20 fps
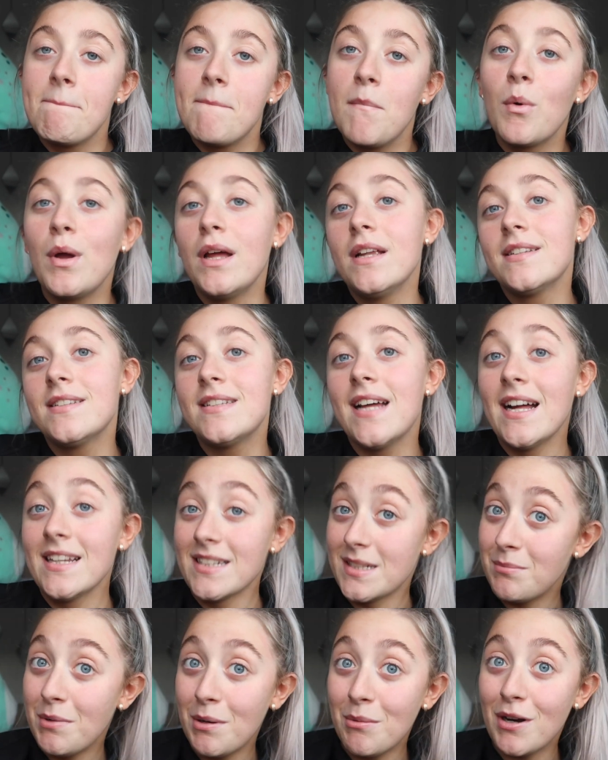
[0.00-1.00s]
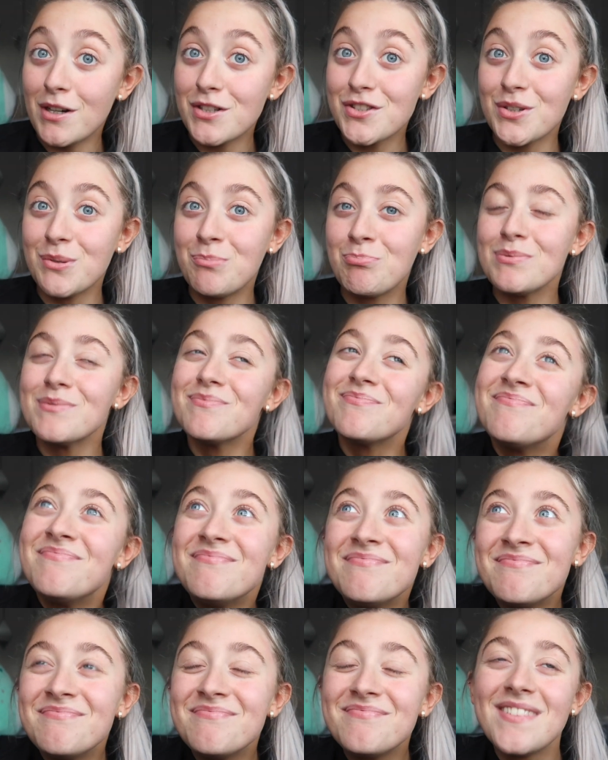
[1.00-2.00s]
went under my wardrobe
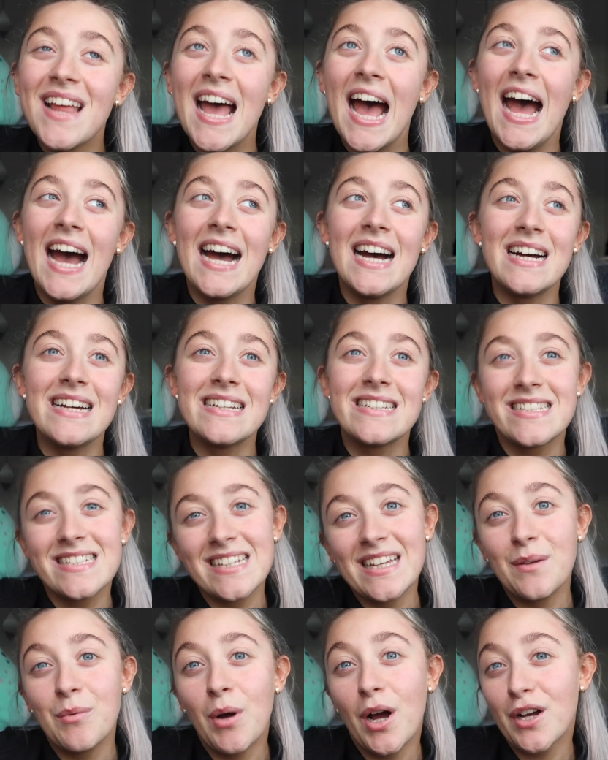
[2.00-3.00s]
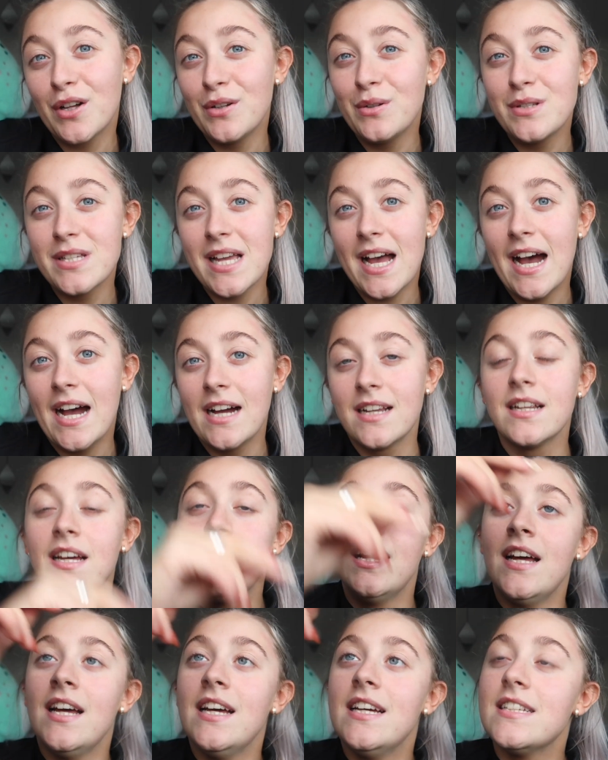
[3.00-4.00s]
to see what clothes I had
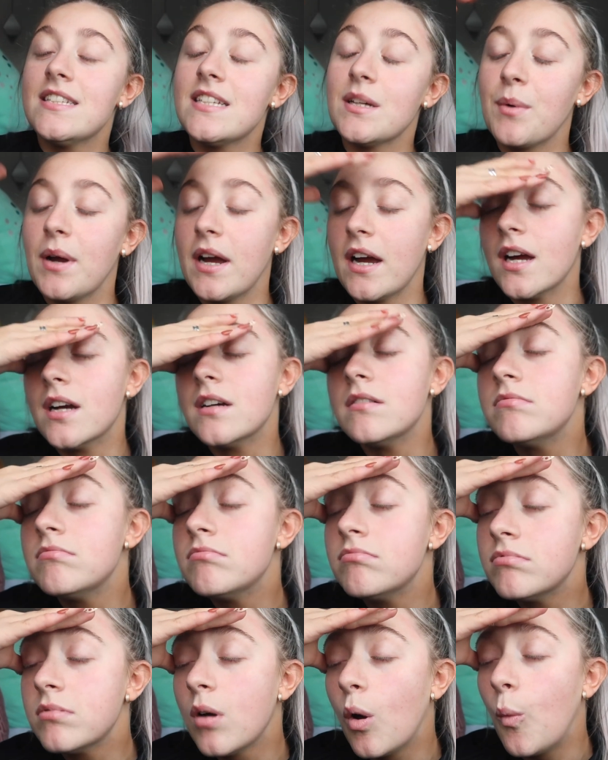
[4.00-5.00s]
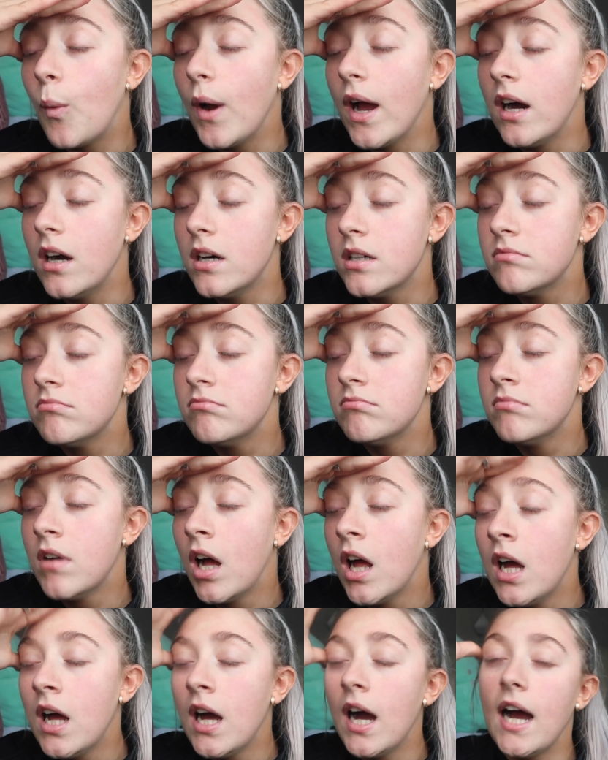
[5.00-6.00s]
to wear. Well,
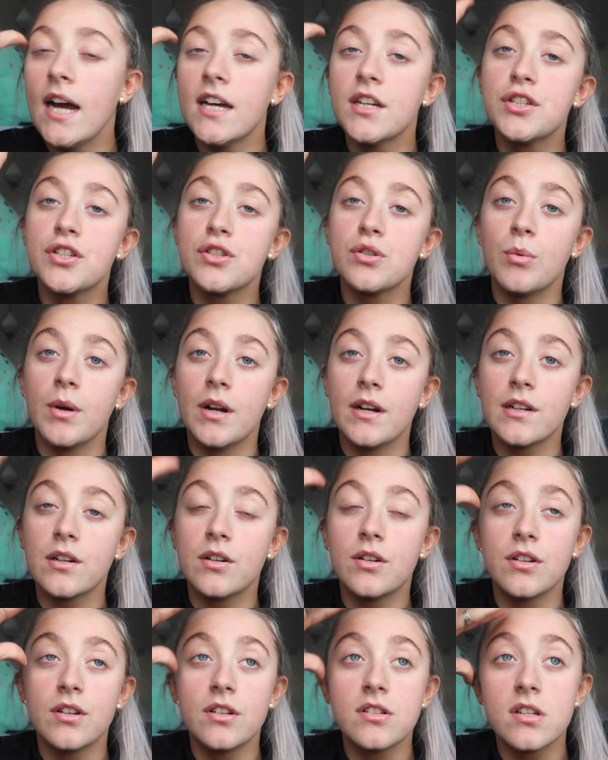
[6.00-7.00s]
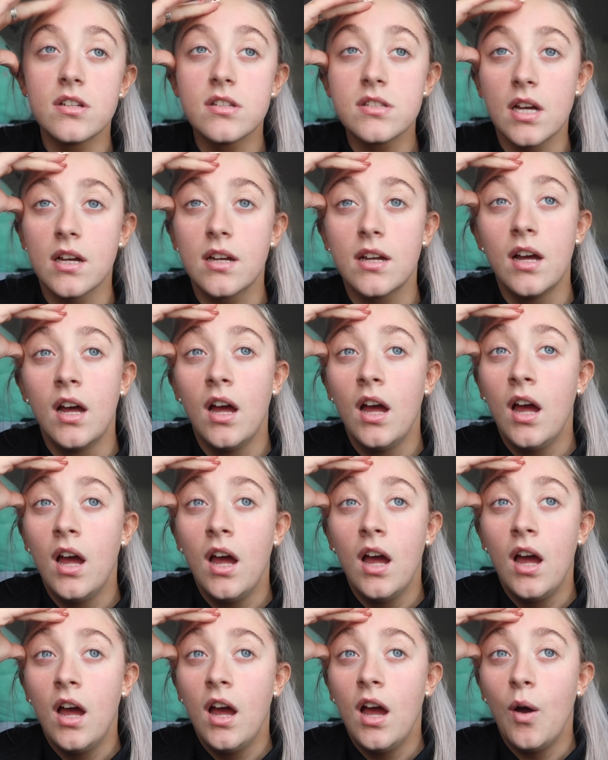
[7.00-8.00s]
I swear to God, you sounds like,
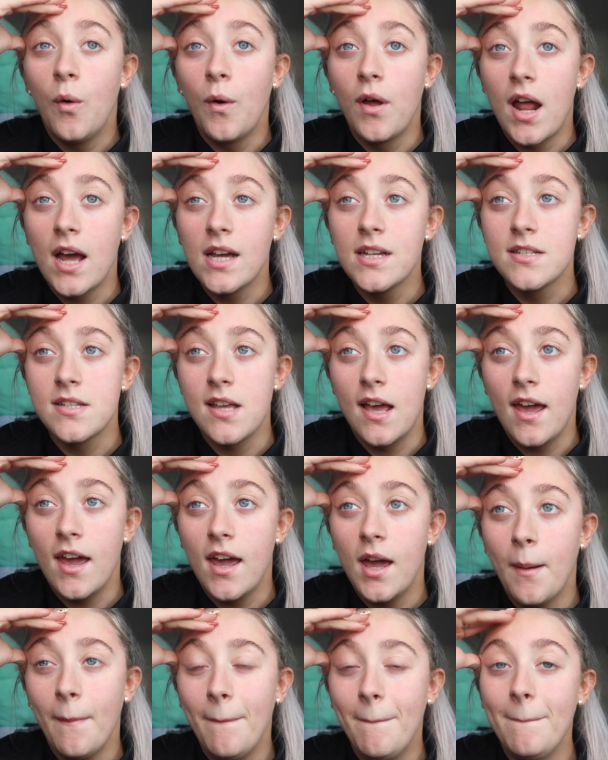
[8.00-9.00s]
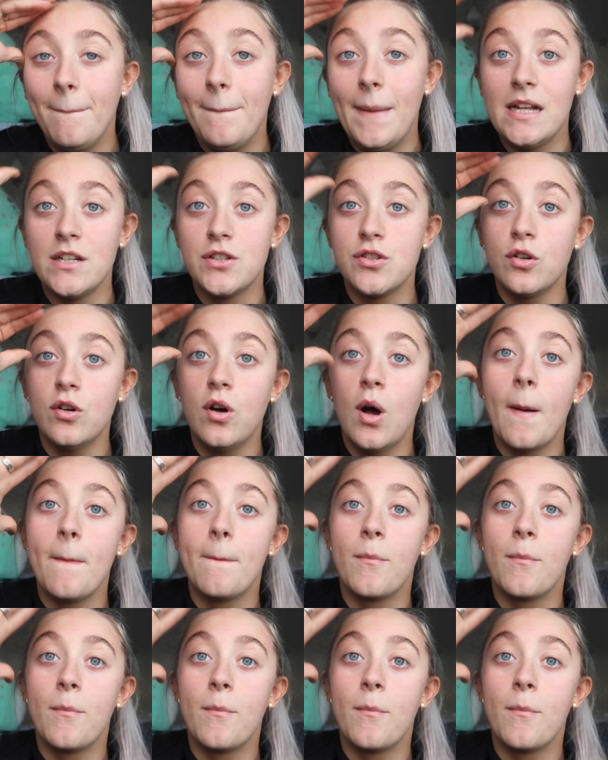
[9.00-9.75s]
when I say mental